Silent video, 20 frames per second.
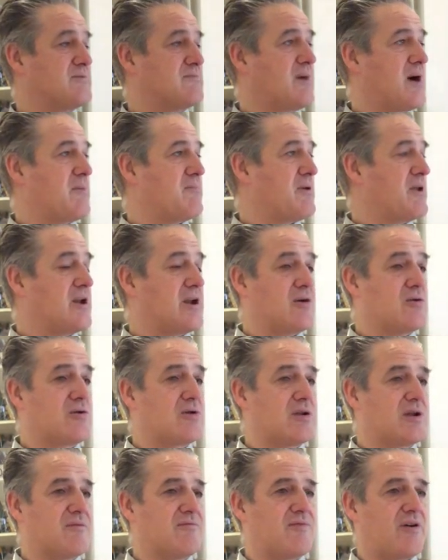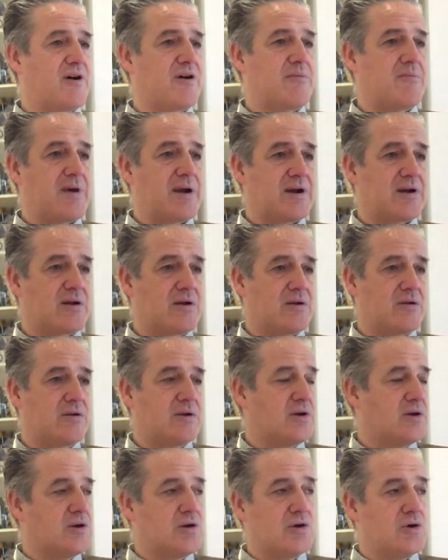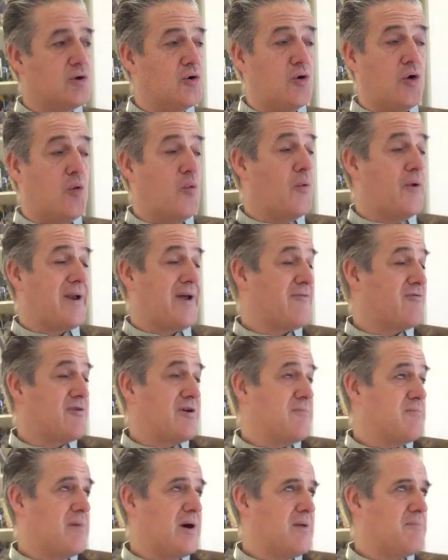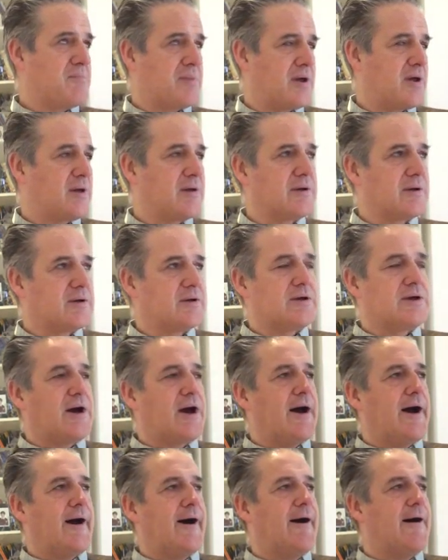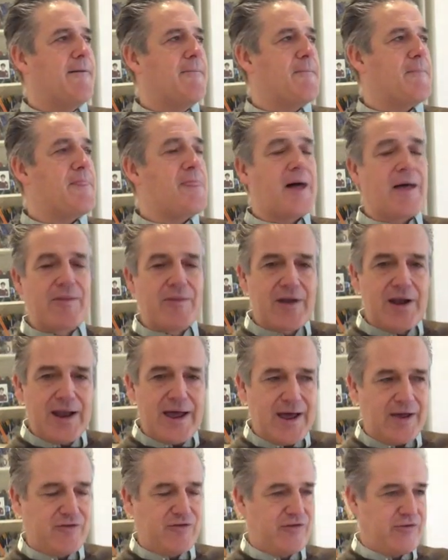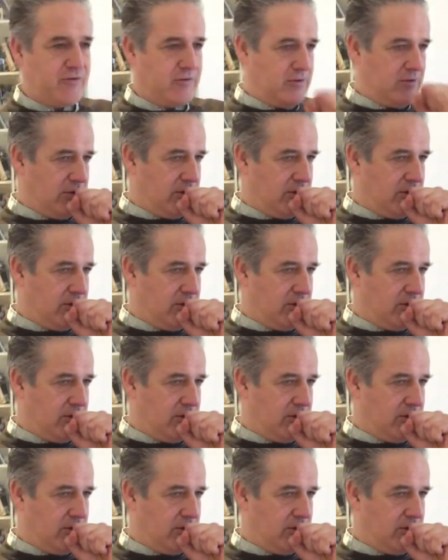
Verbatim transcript: It might be local, environmental, or whatever it might be. Um, nonetheless,